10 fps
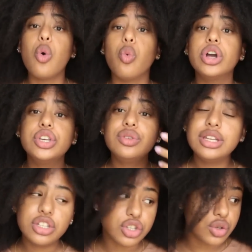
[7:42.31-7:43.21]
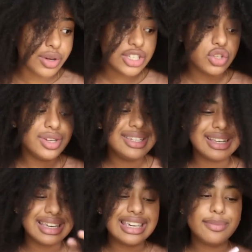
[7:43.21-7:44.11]
What you need to do is you need to
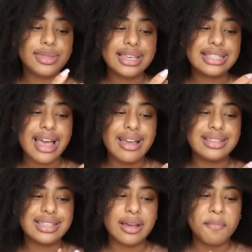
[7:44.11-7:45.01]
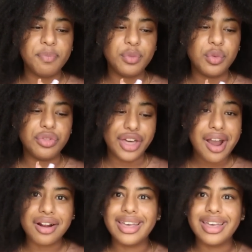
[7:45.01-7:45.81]
keep these ends there.